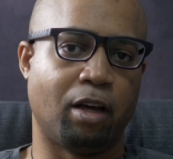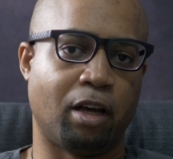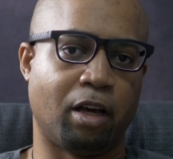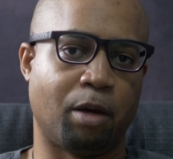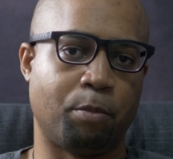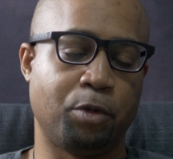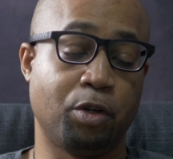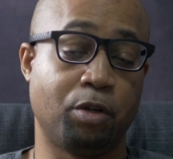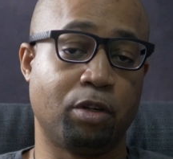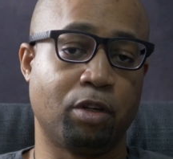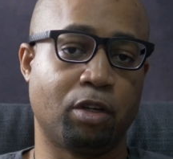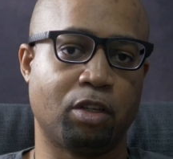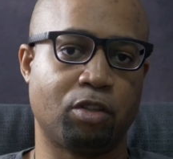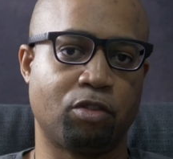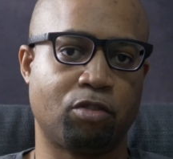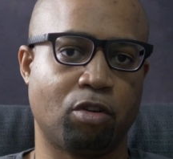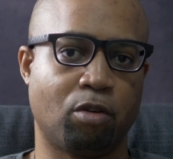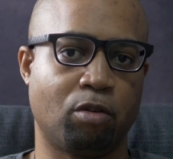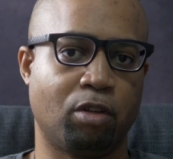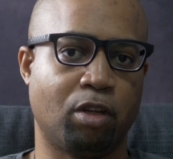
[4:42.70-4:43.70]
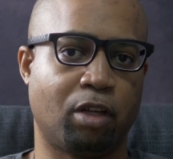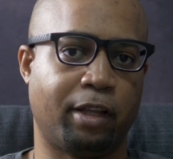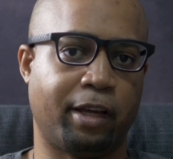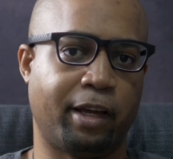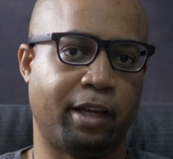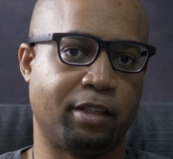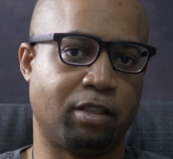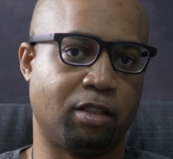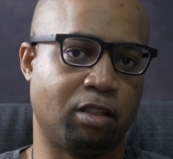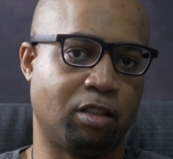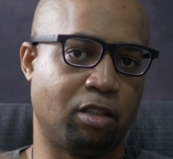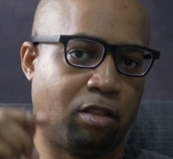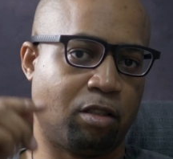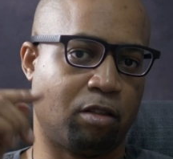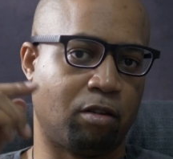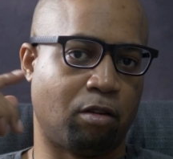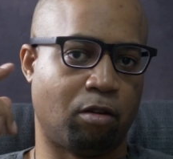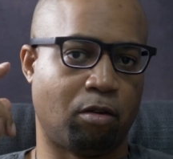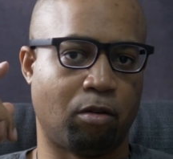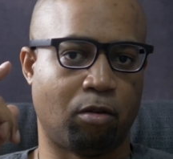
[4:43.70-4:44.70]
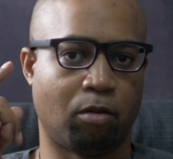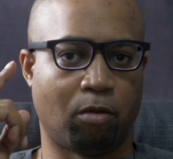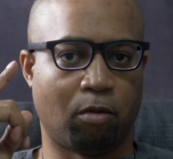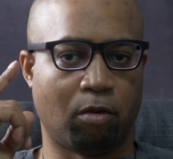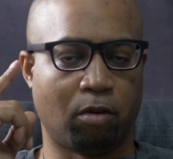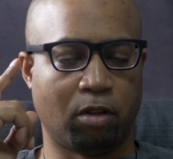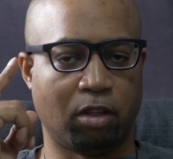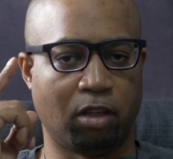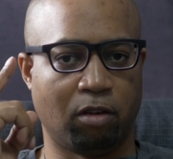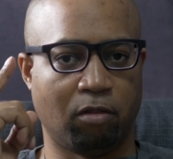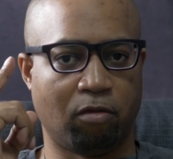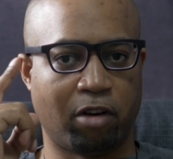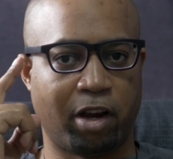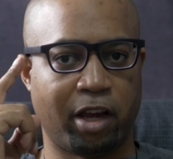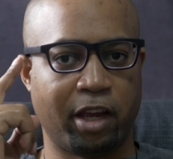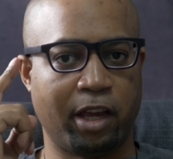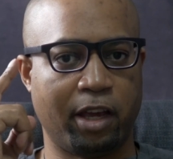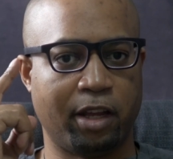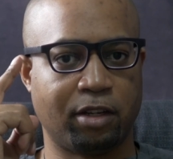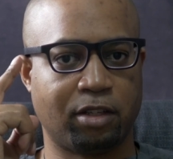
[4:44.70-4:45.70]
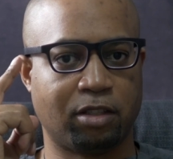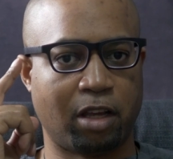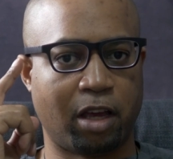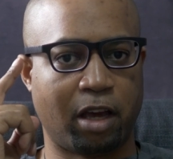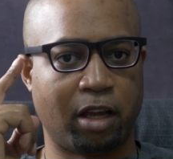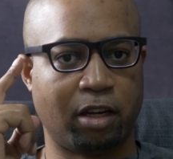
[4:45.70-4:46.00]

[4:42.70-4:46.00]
You can control the glasses on the right hand side